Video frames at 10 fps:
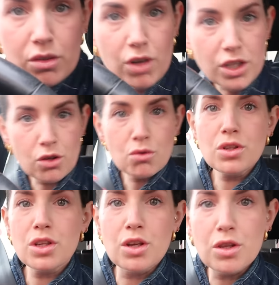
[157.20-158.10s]
Right, so
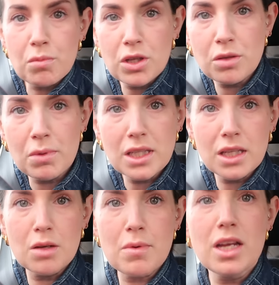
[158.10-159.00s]
also the most
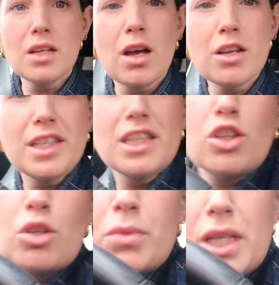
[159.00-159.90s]
amazing thing about it, is this
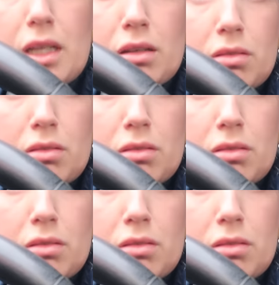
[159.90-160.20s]
zoomed in?